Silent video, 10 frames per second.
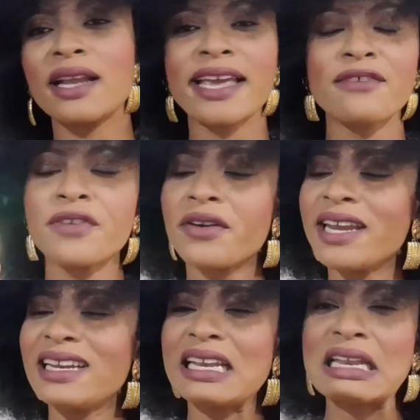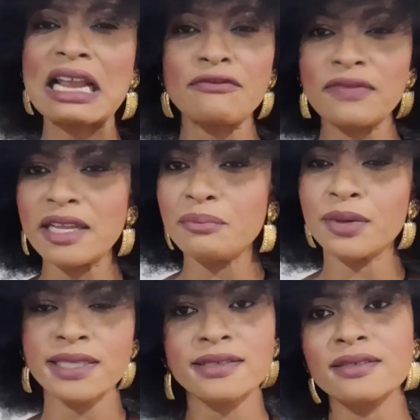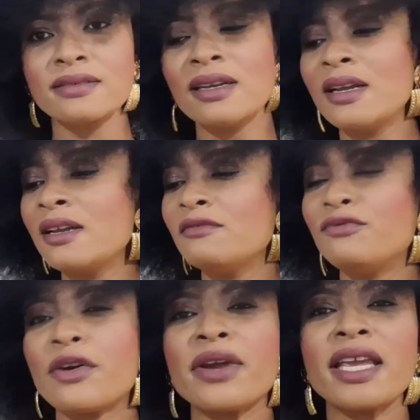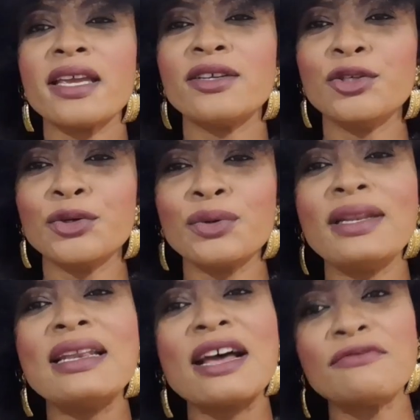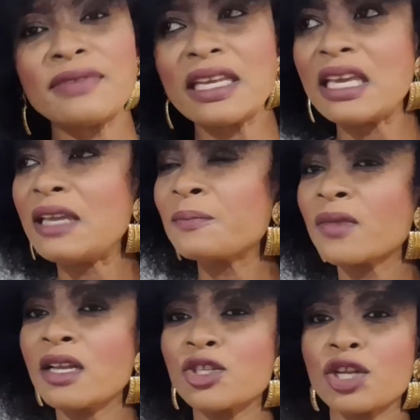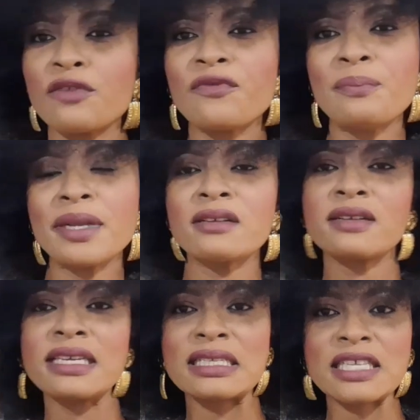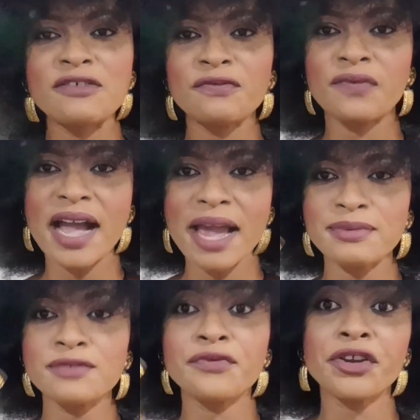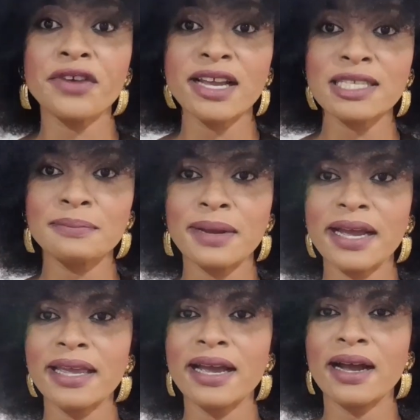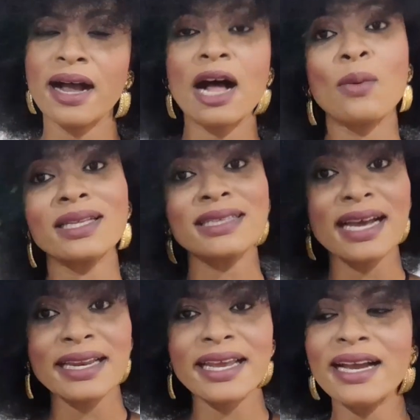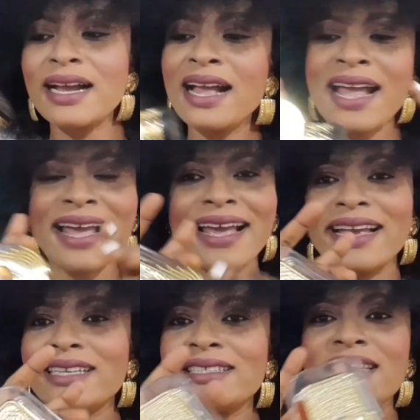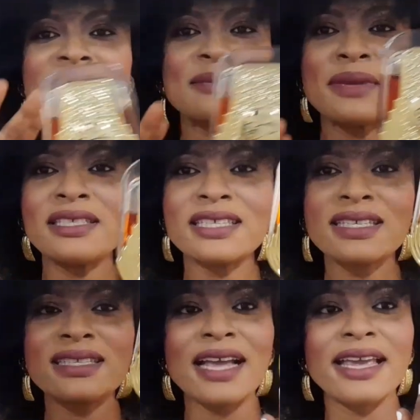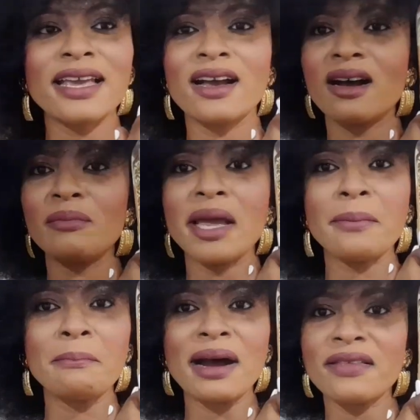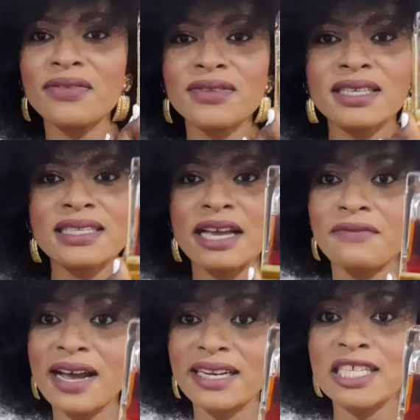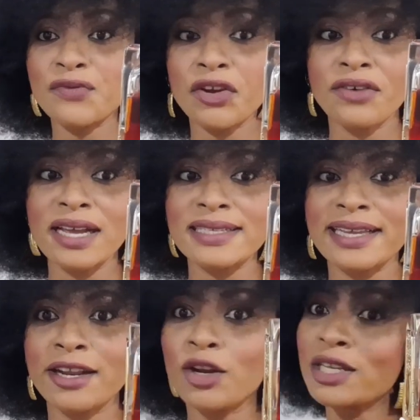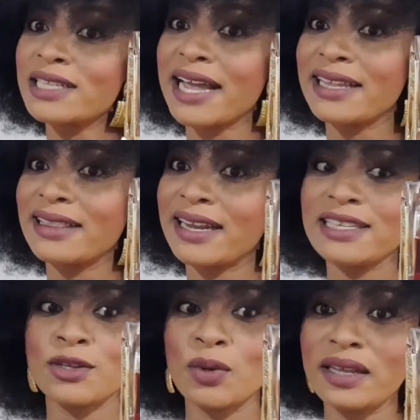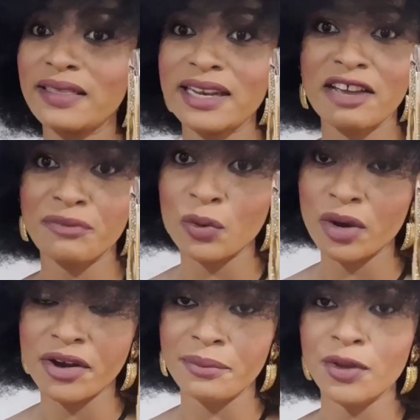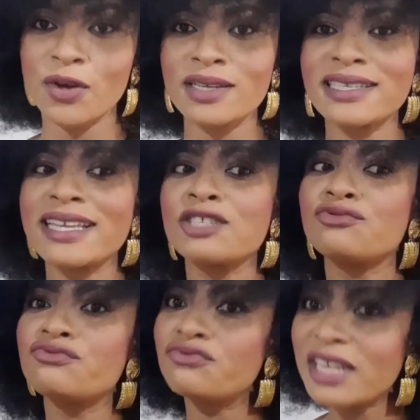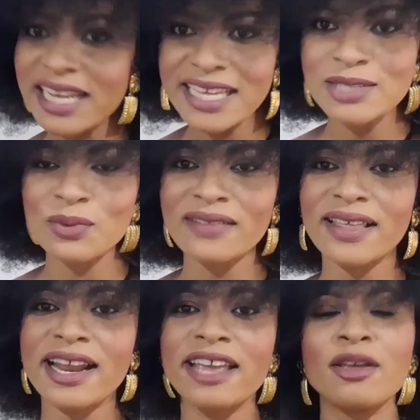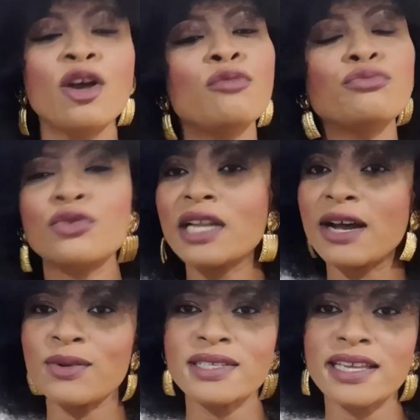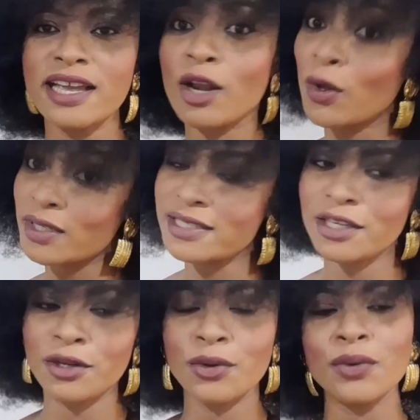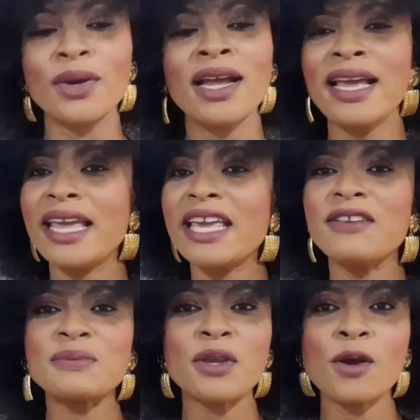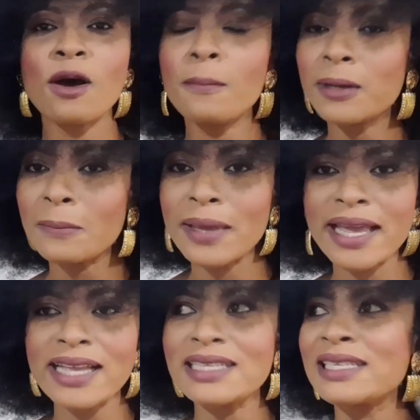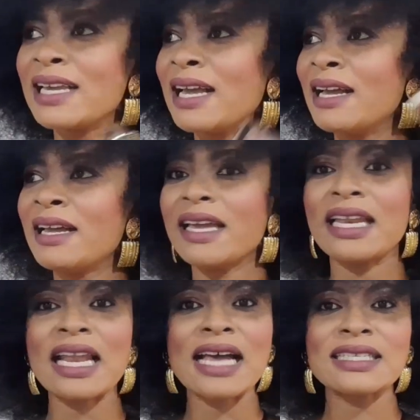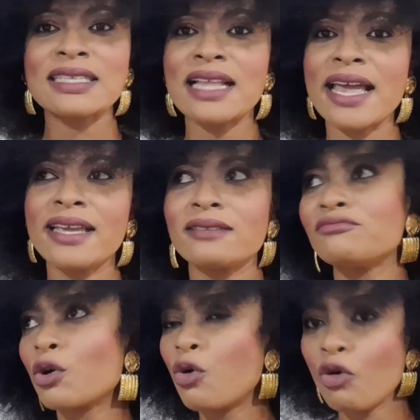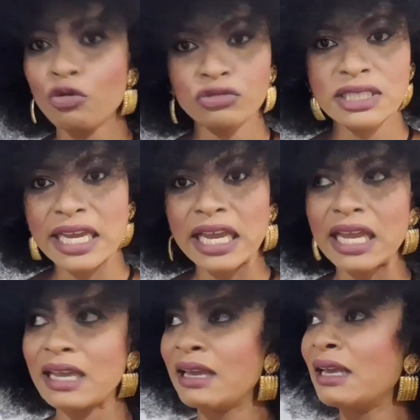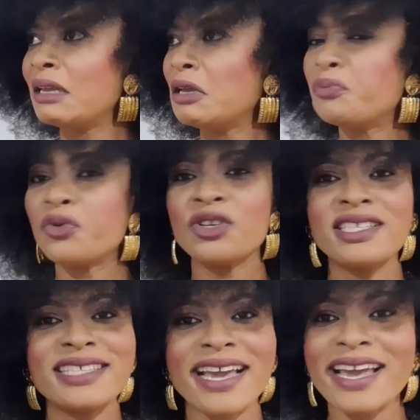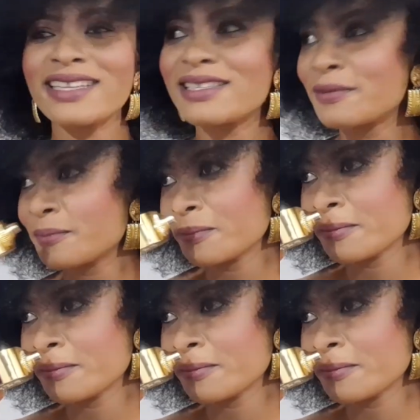Like, a very lovely bottle, very, you know, lovely sort of Middle Eastern vibes fragrance by Al Watania. And it's been just like a month since I've had this fragrance, and it looks like that is the only thing I've been wearing, because it really is one that I pull out a lot. You know, it gives me compliments, it lasts like the whole day, it projects.